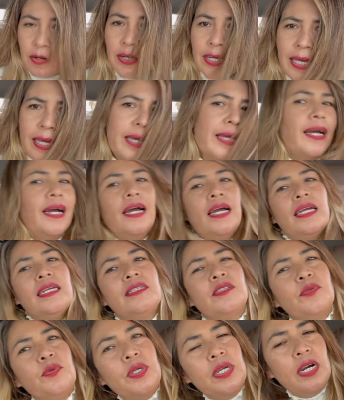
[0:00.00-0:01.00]
okay,
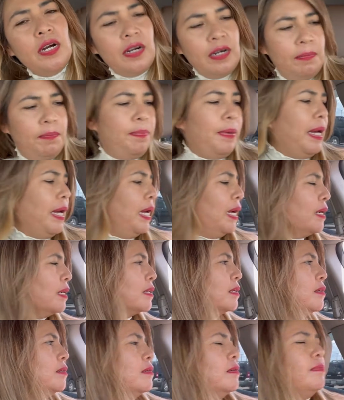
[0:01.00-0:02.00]
guys, we are back.
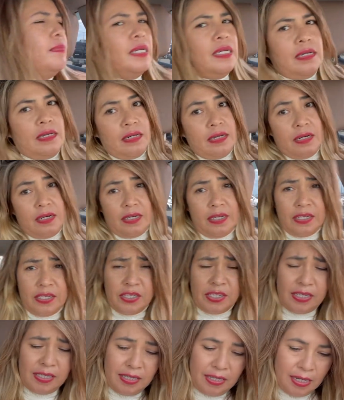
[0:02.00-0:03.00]
Oh my gosh.